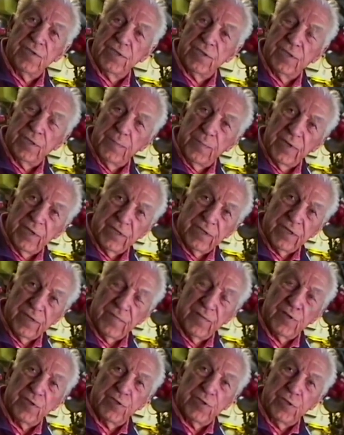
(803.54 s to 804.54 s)
is a
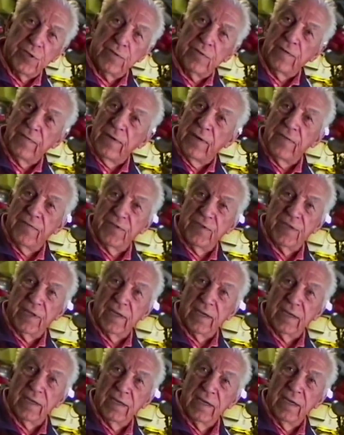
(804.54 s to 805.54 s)
virtue of
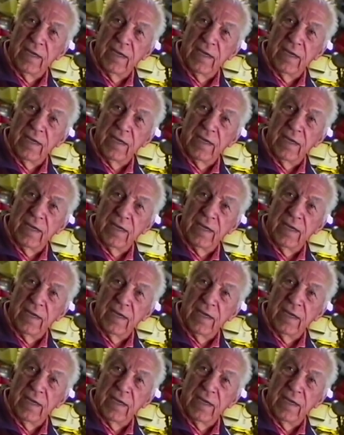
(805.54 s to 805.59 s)
everything.